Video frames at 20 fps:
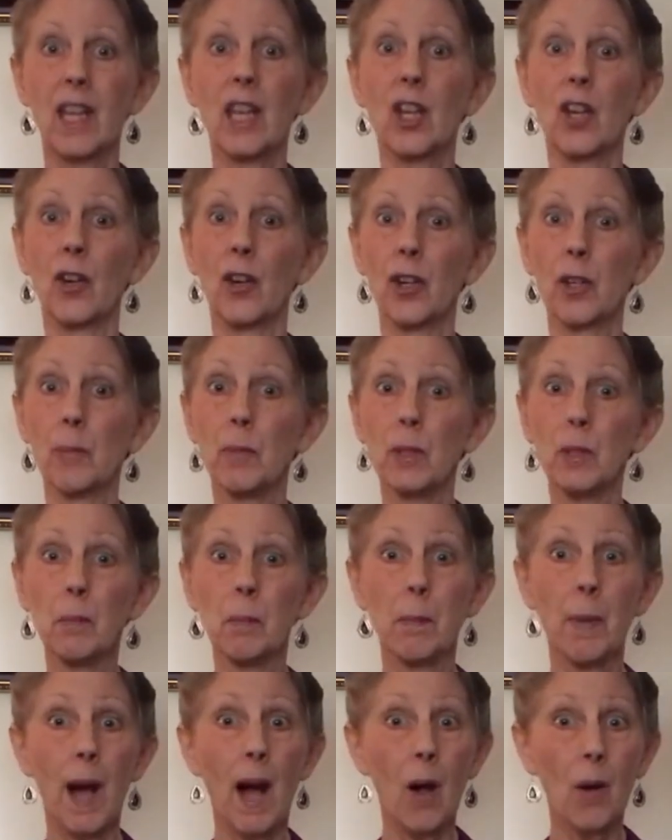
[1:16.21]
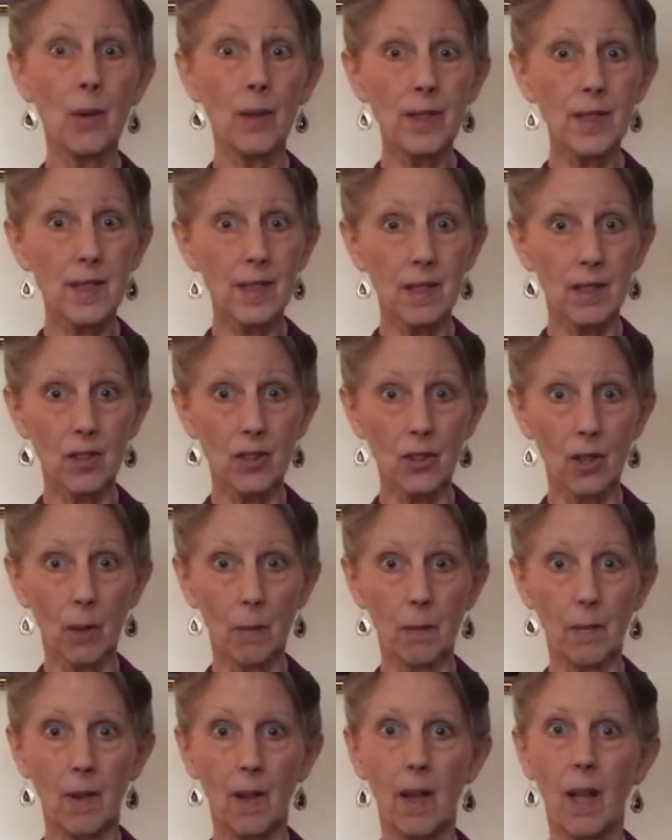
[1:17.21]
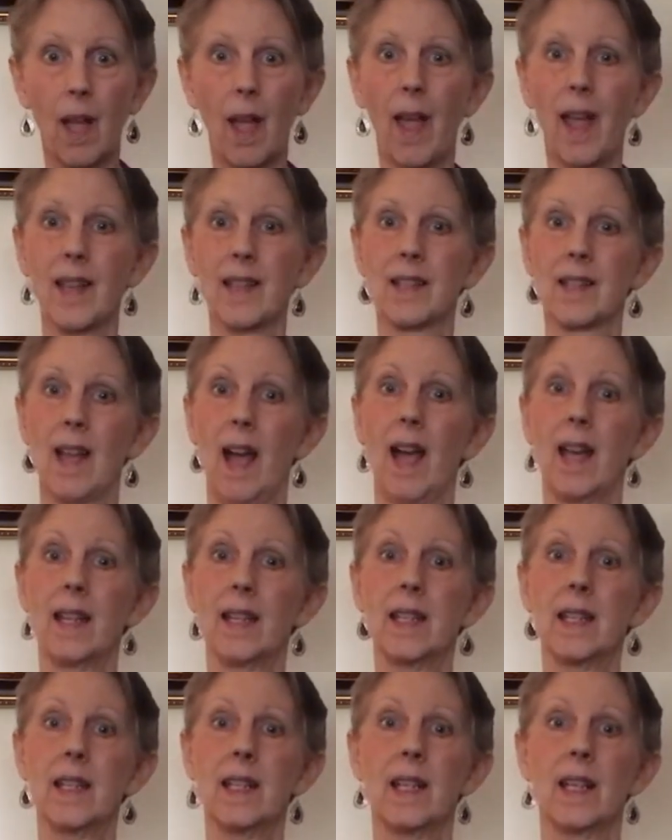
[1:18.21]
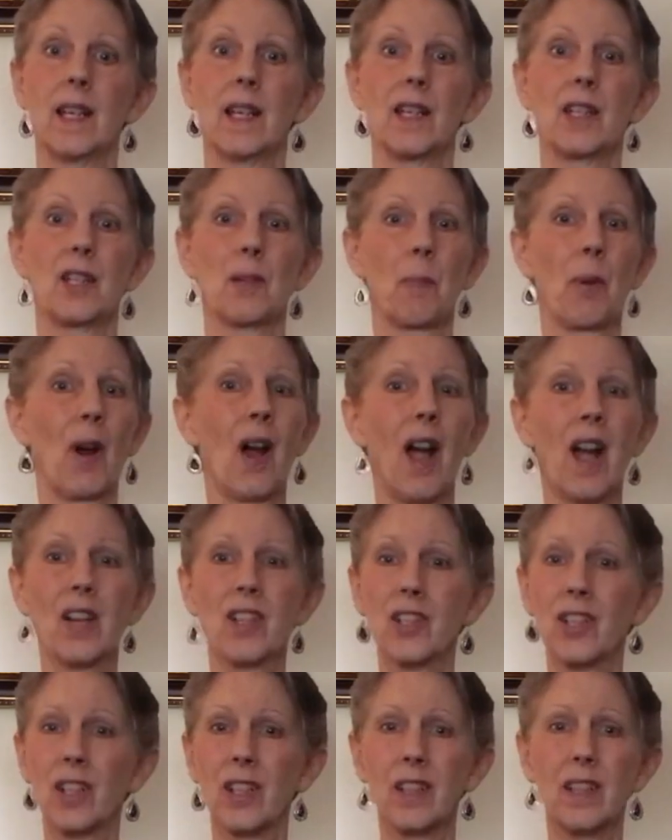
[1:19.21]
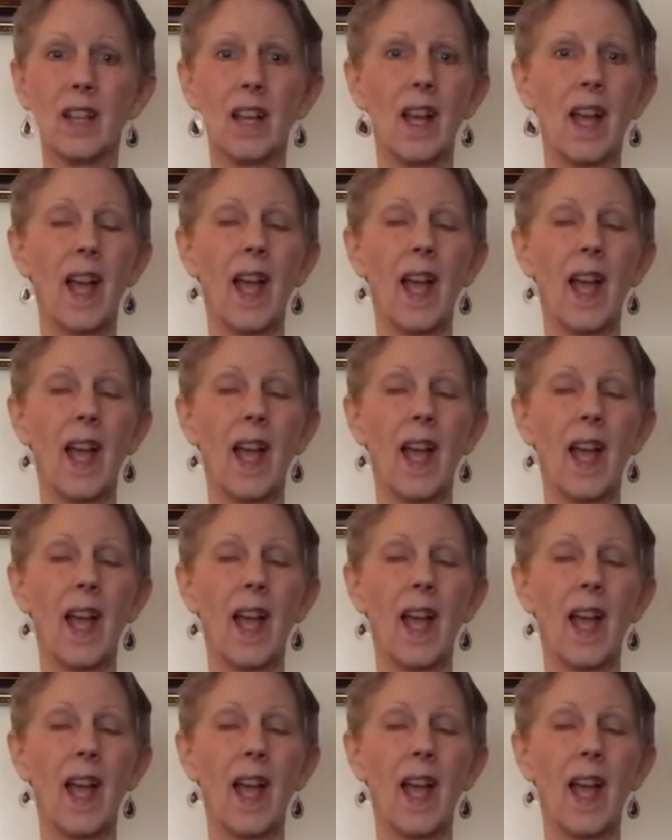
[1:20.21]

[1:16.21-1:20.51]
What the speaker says: irritable bowel syndrome, anxiety, depression,